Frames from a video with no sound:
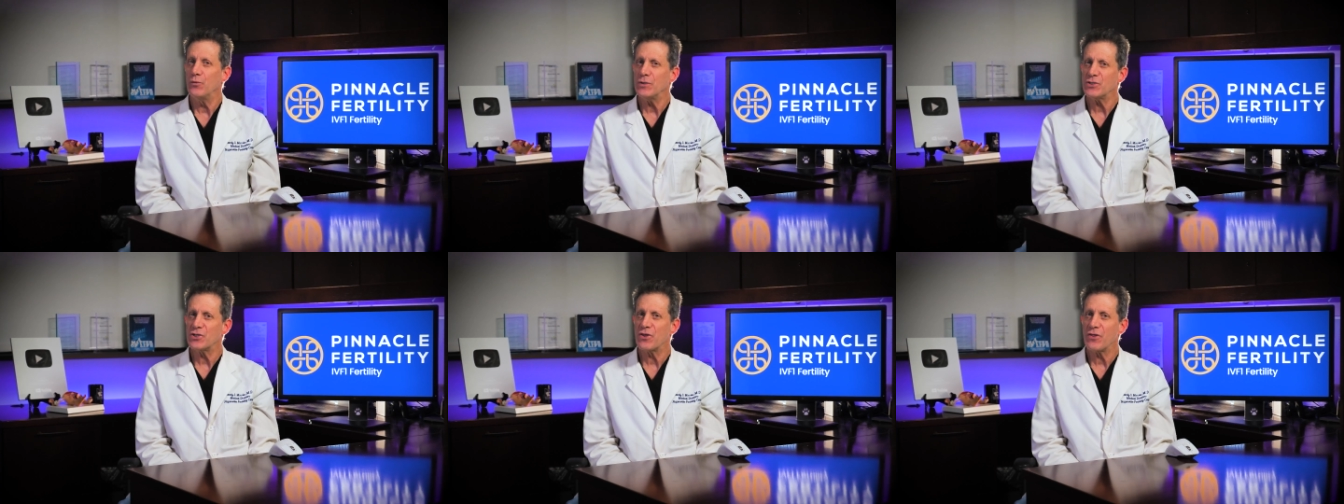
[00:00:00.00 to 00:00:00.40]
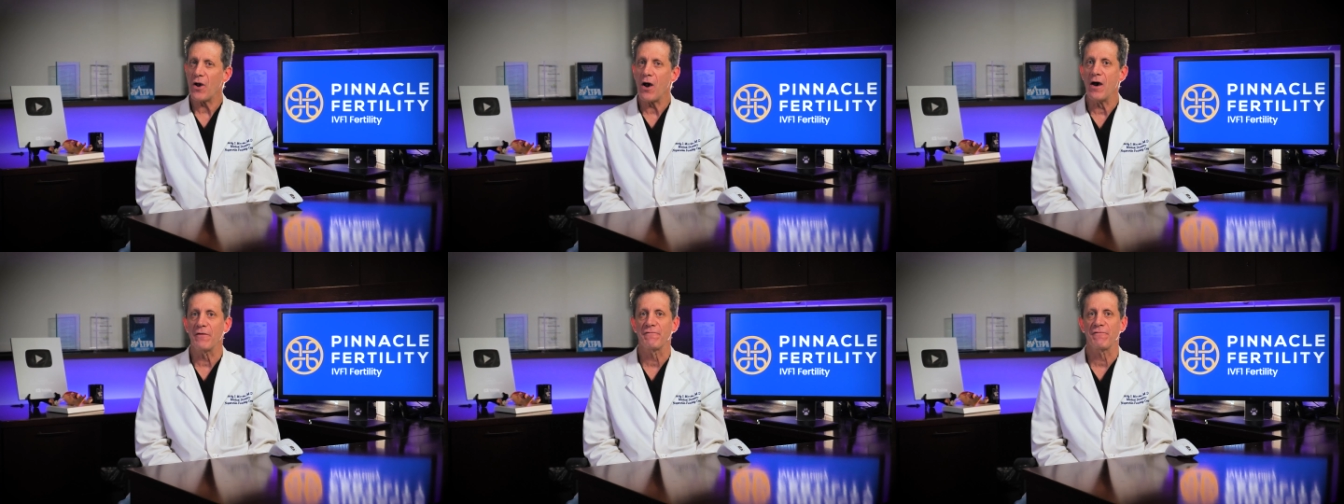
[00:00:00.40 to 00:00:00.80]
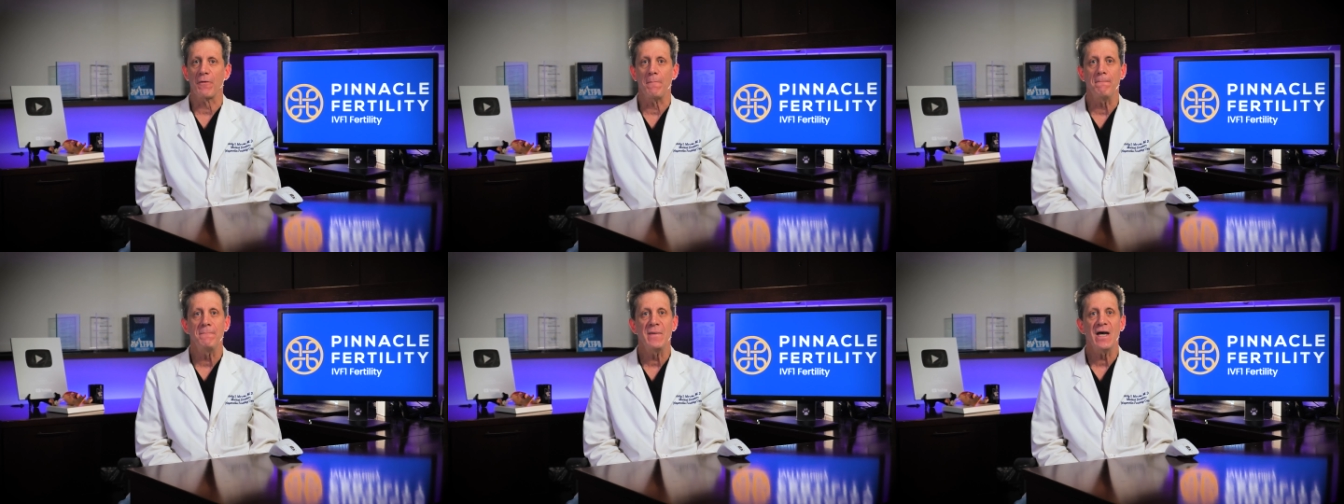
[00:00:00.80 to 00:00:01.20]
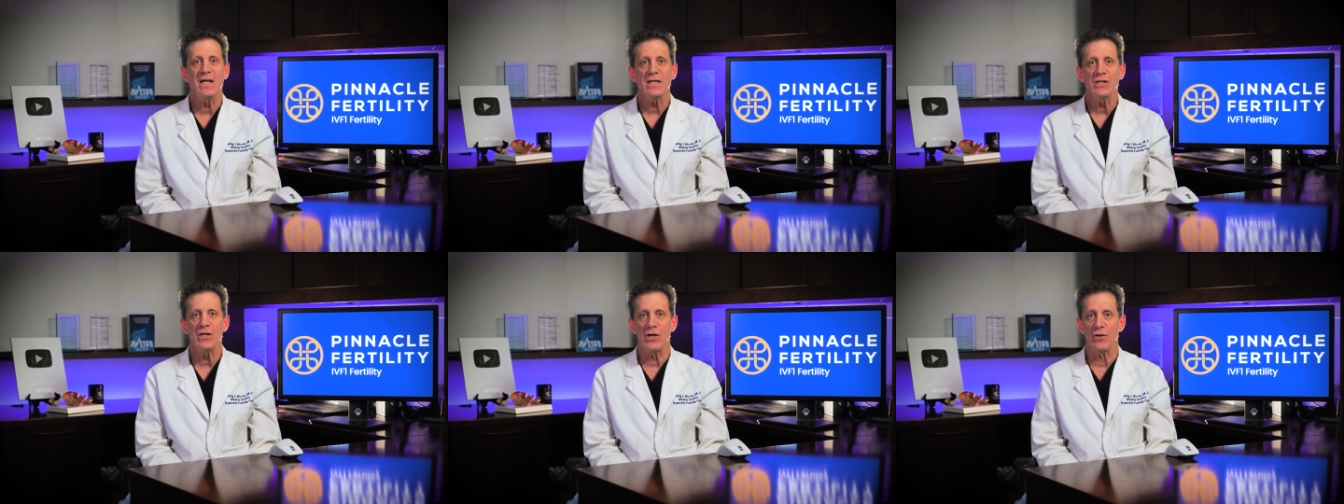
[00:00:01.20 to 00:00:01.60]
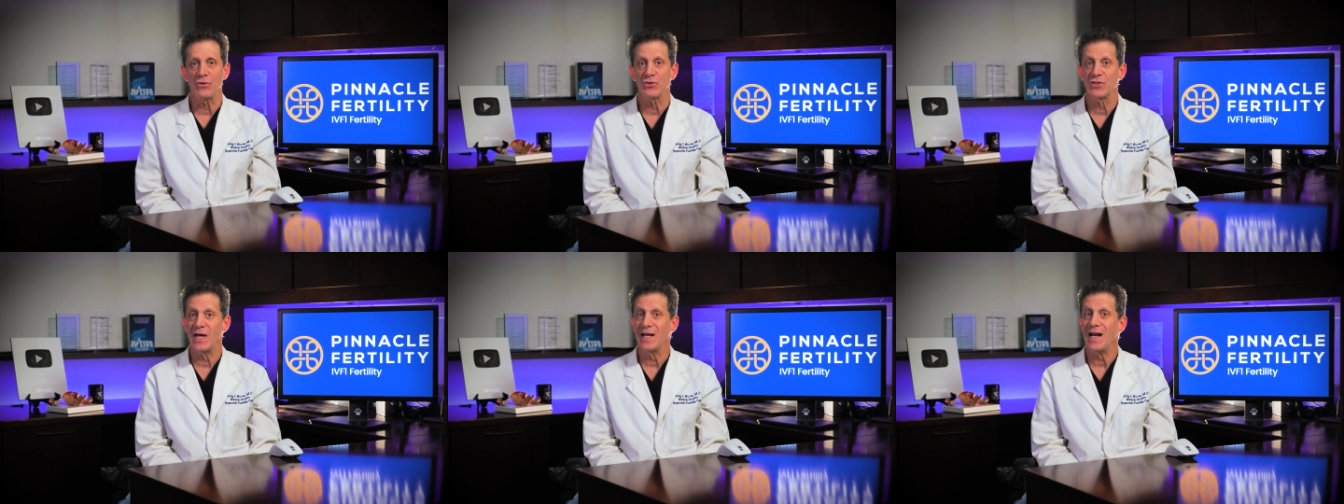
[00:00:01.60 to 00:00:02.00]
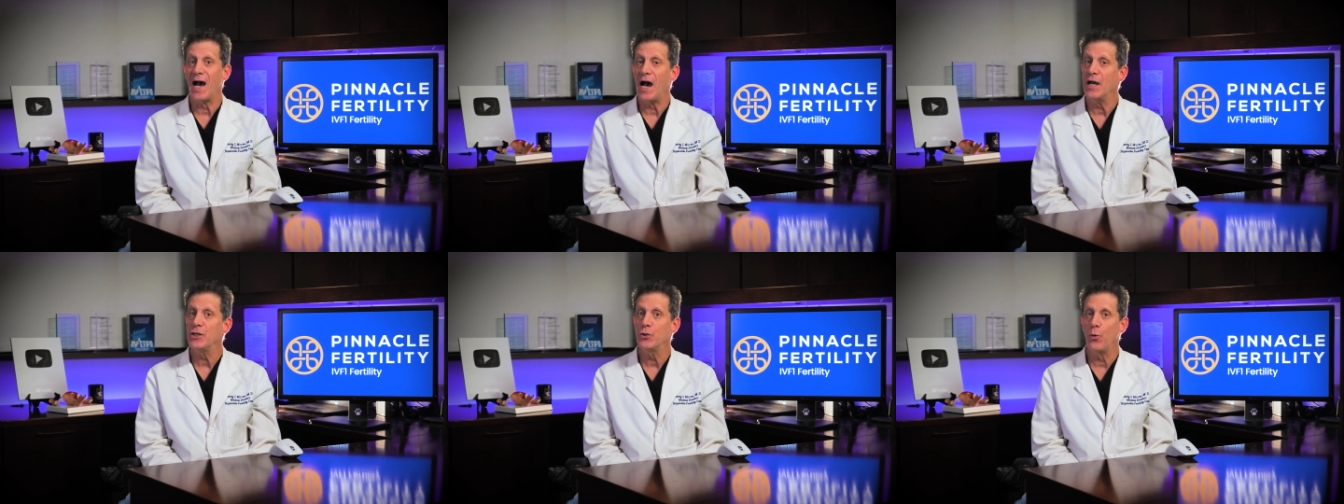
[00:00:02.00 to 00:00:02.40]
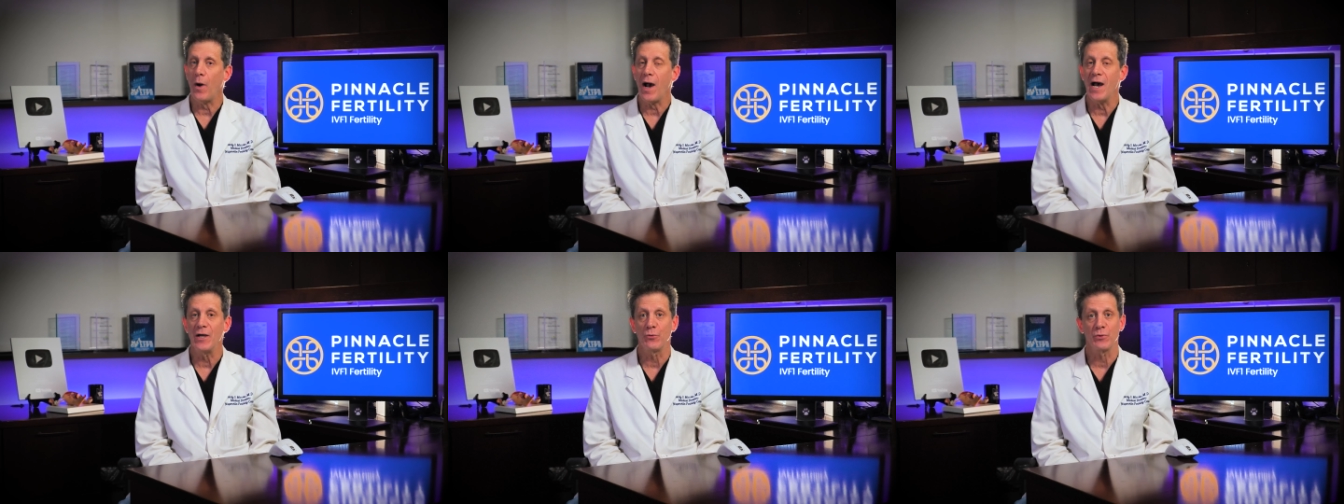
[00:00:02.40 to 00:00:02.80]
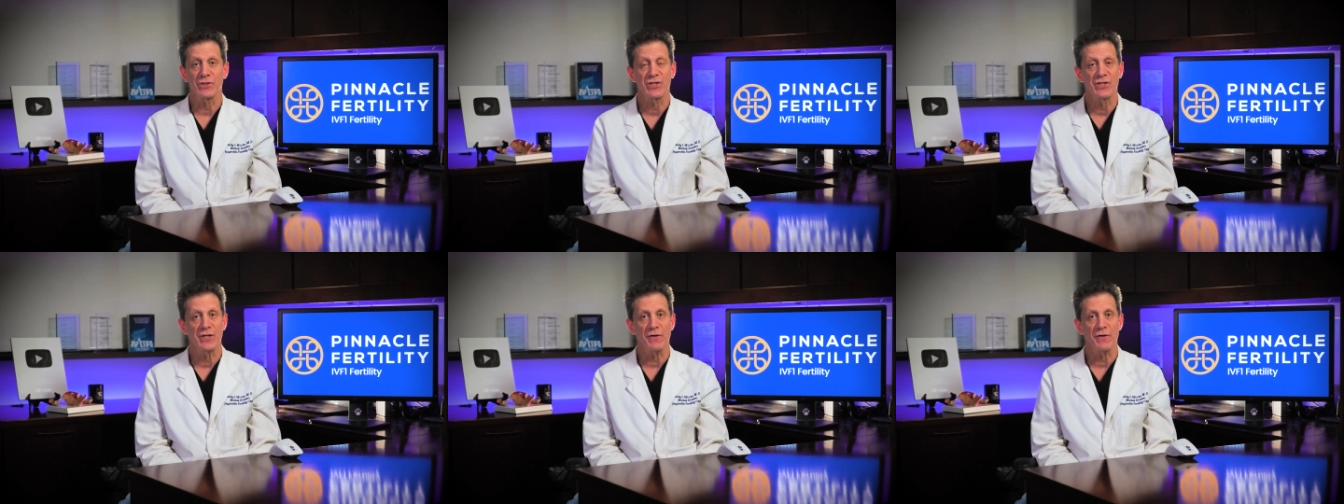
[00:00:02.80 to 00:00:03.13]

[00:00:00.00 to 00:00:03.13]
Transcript: It was thought for many years that IUI was